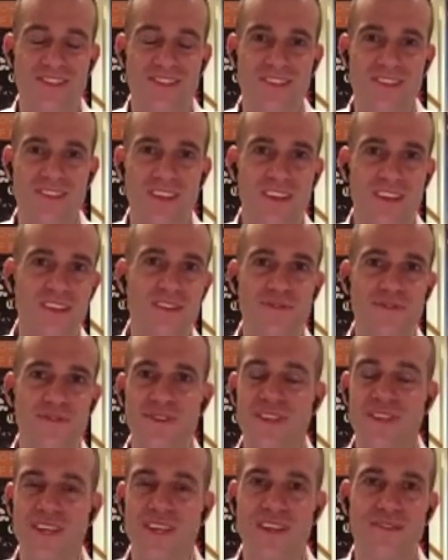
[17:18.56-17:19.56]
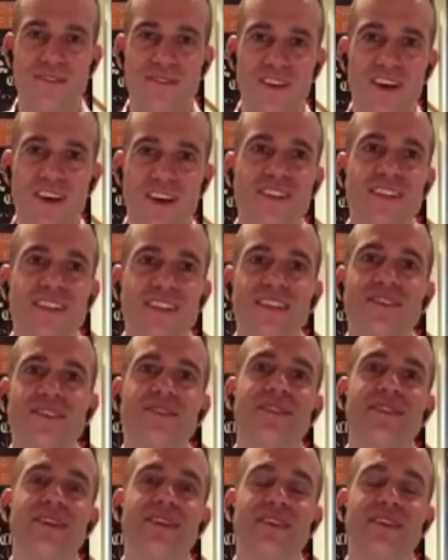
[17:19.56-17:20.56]
If you think of Gandhi, you
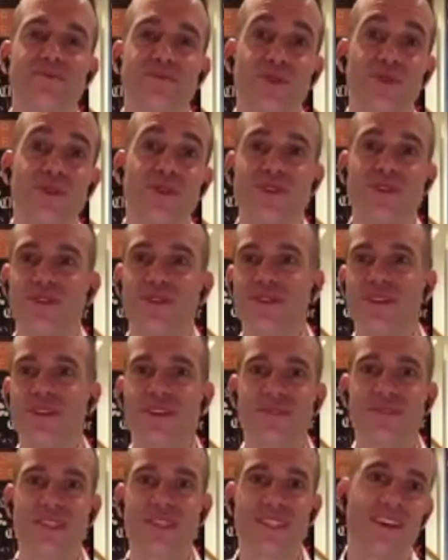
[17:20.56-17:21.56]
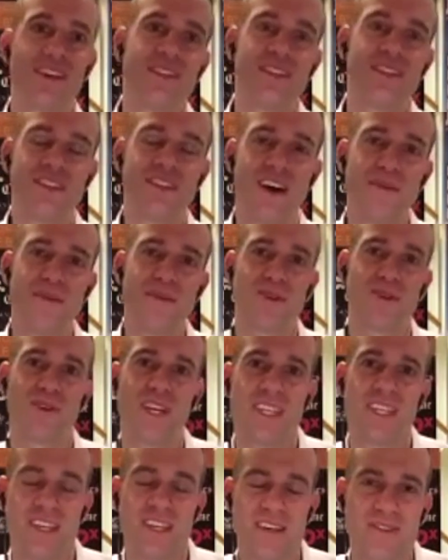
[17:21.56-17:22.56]
think of Buddha, you think of the Dalai Lama right
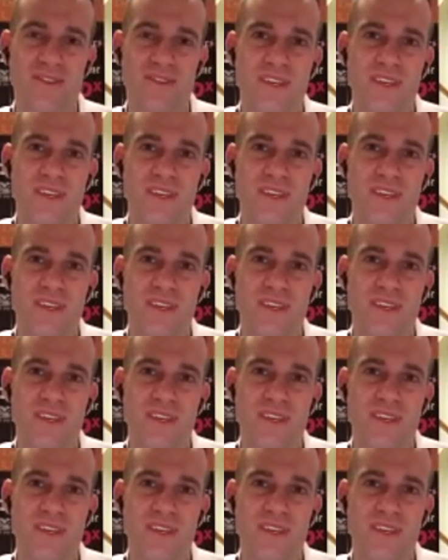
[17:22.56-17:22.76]
now.